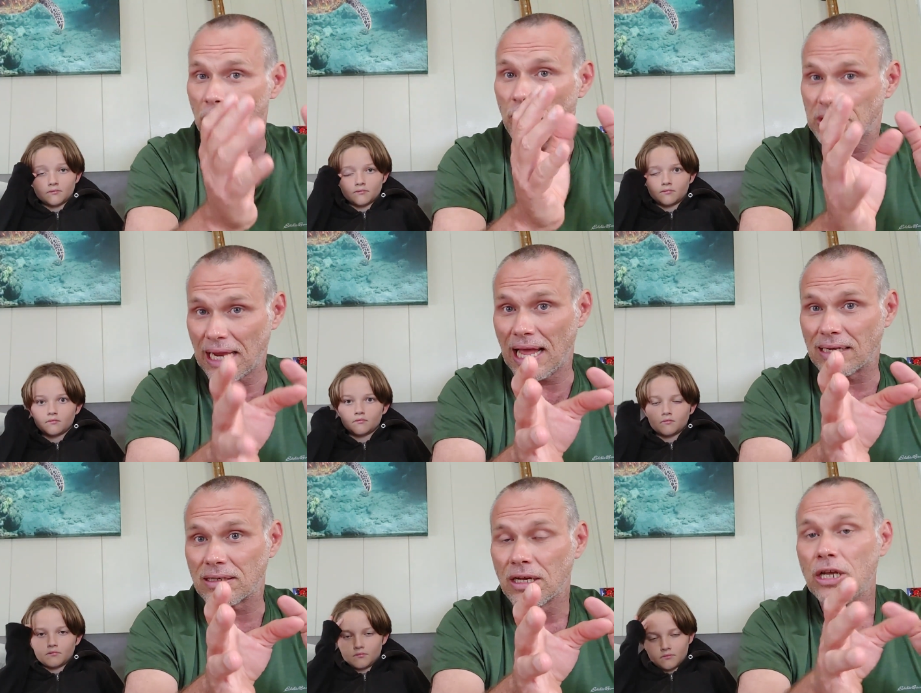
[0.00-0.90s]
Speaker 1: but it was an
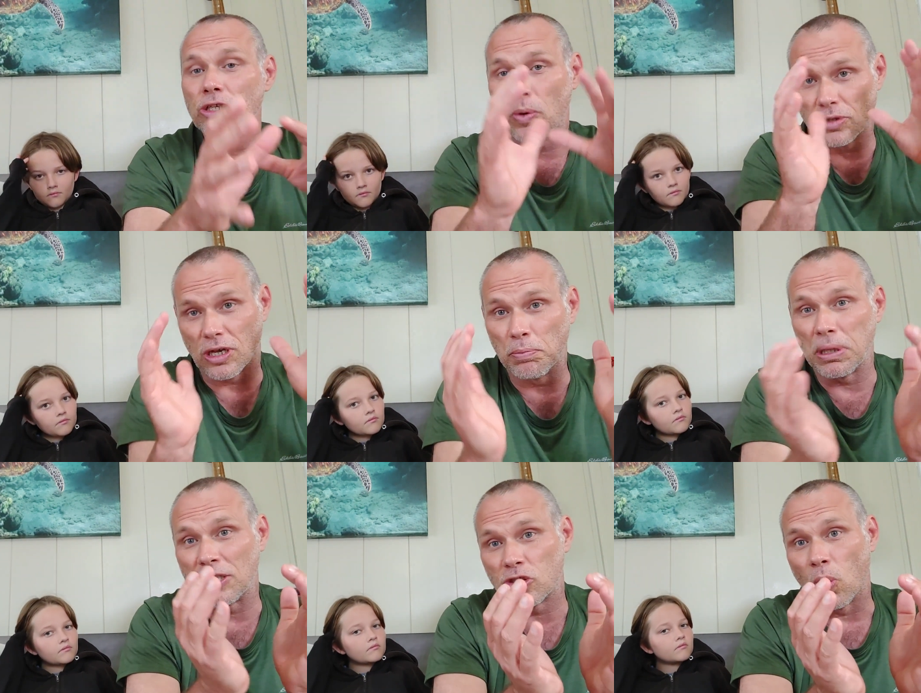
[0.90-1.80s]
end. So it was a
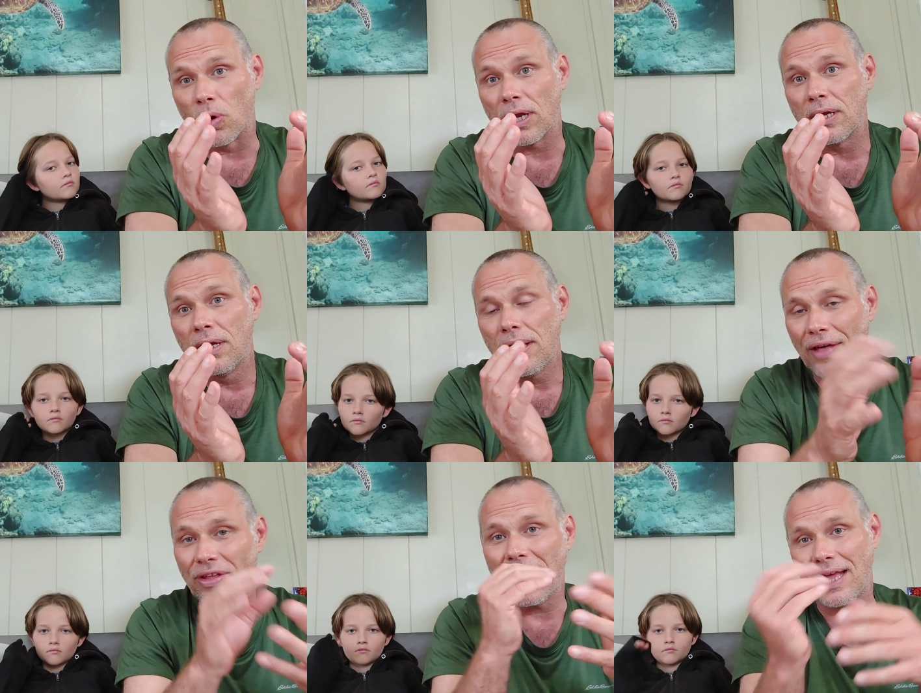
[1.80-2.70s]
complete story.
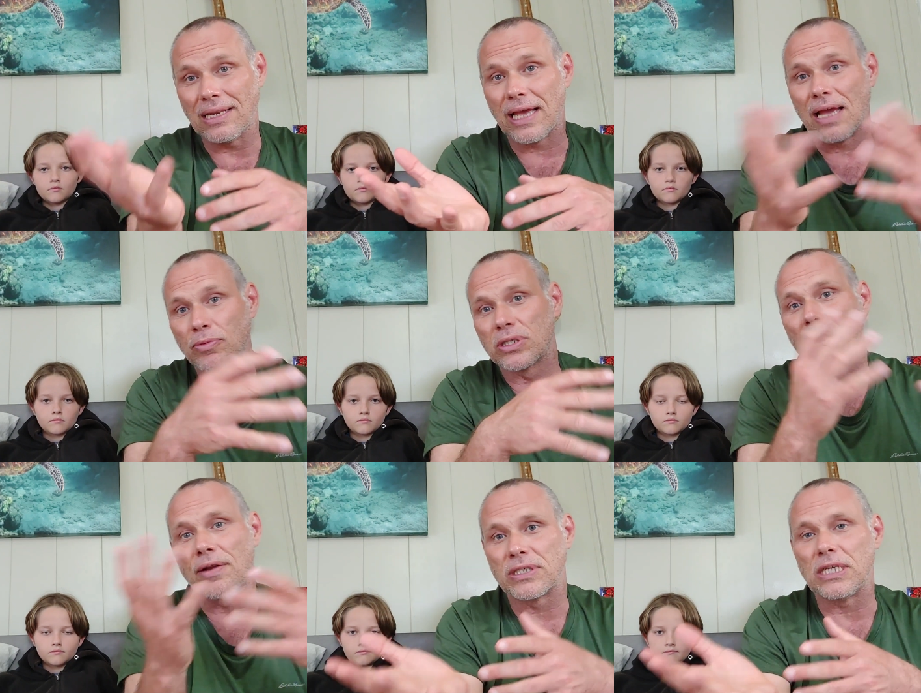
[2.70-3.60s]
And then Endgame was
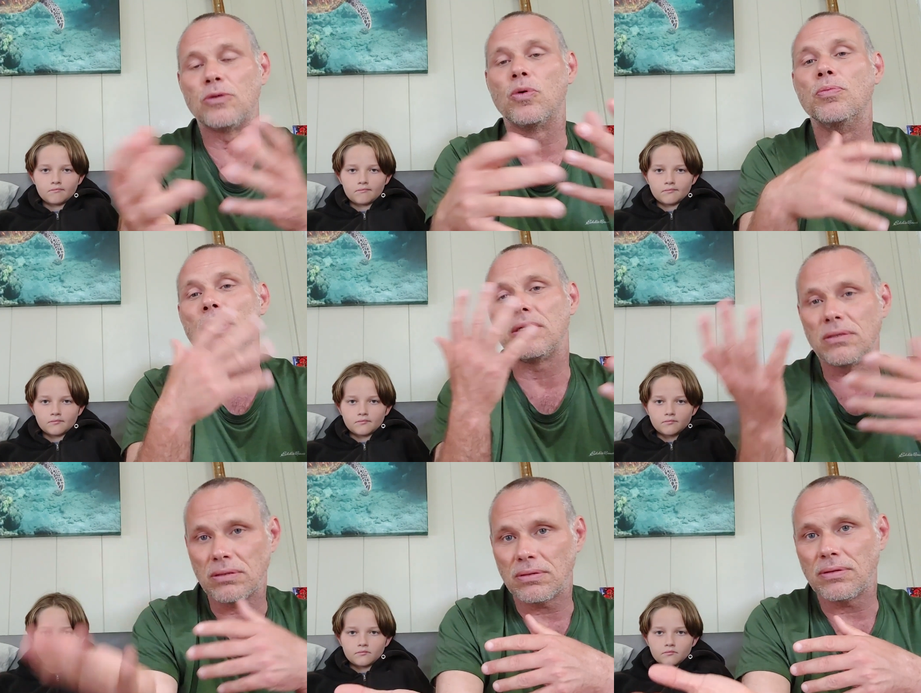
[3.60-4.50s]
kind of a sequel, but
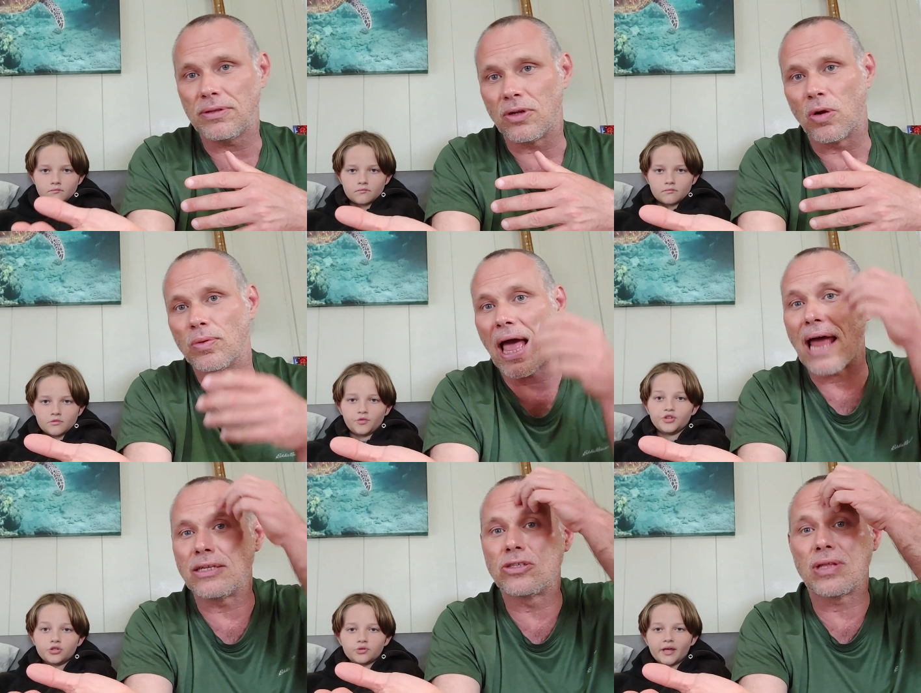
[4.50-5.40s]
you know, we
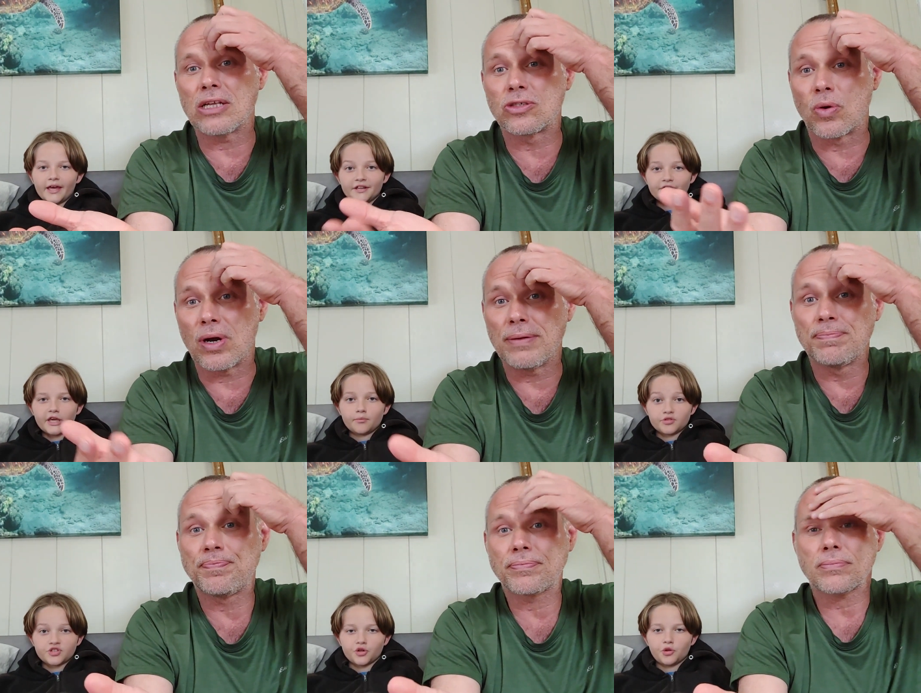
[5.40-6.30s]
added knew to that, that Endgame
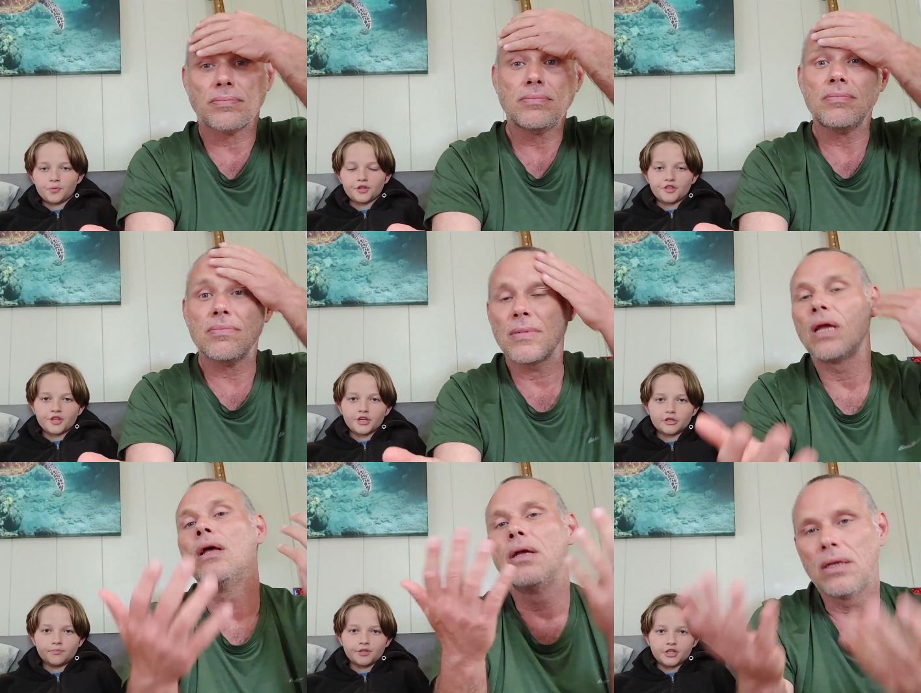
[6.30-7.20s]
Speaker 2: was going to be a
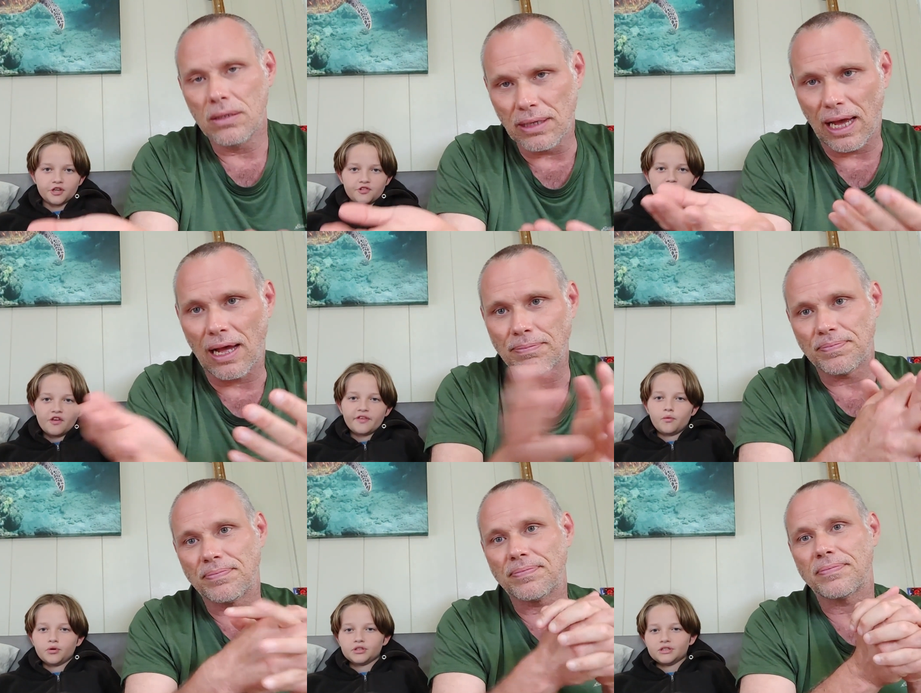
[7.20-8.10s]
thing because yeah.
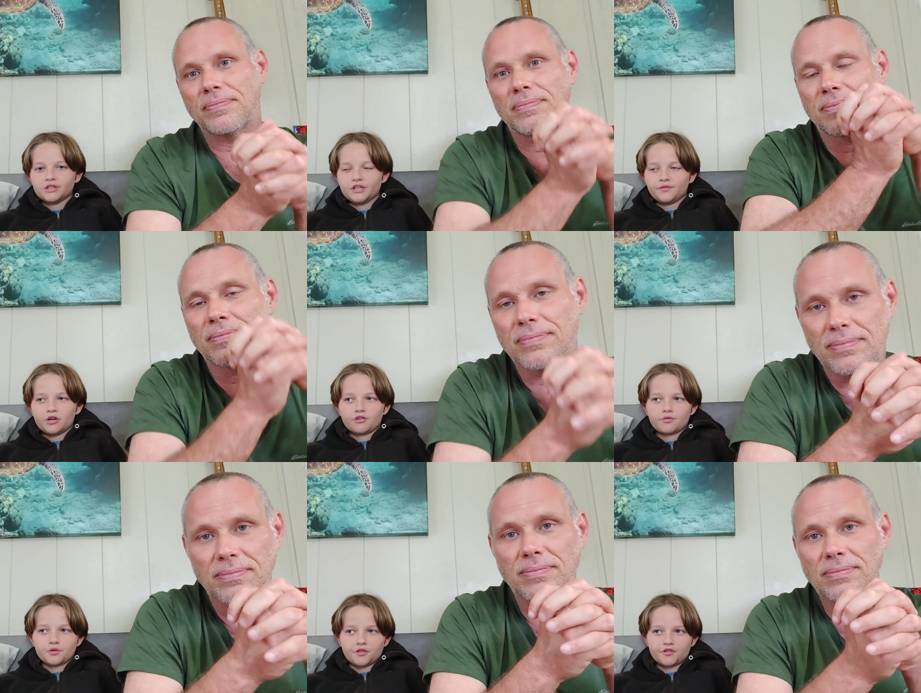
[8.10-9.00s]
they wouldn't leave
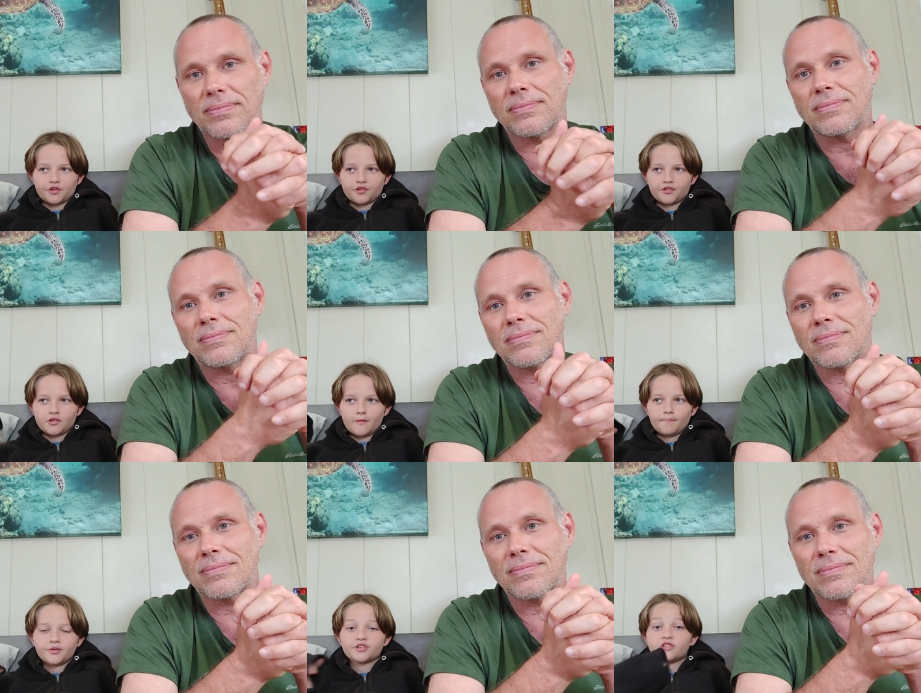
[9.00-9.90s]
us with just
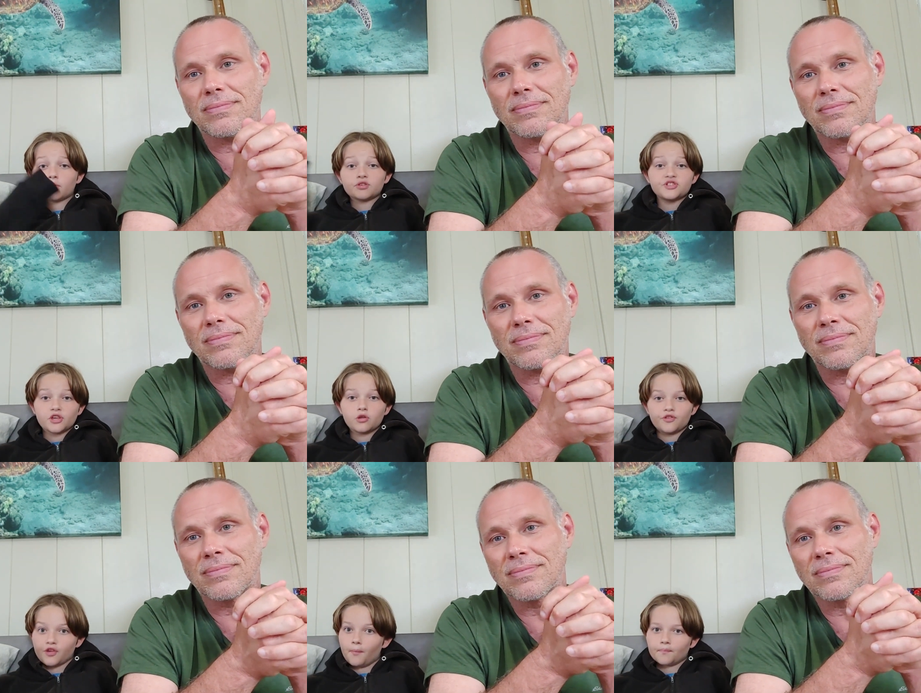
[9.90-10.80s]
because there were
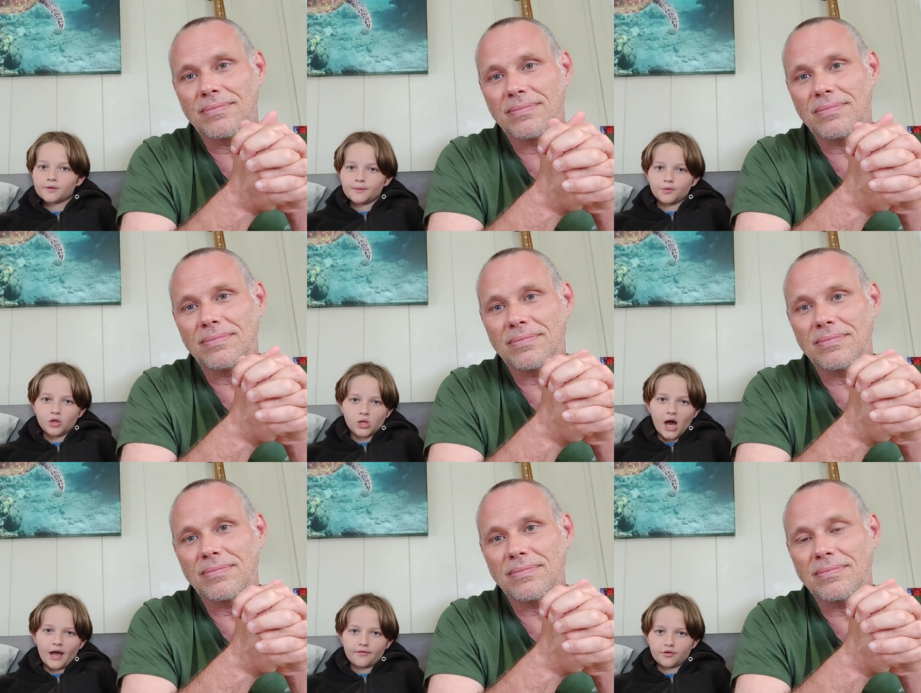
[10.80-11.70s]
still some people
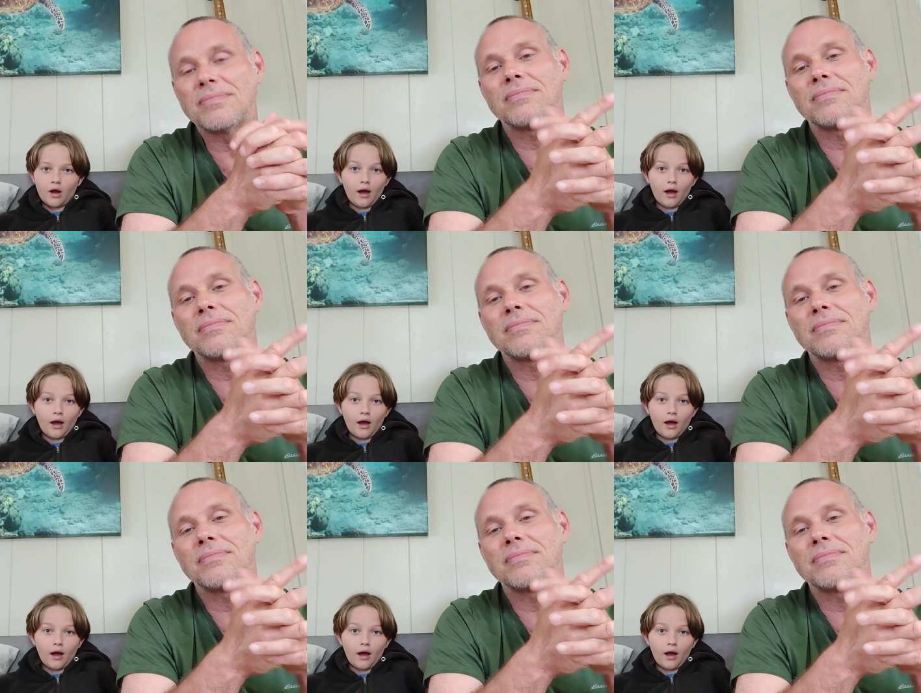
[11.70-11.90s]
alive. So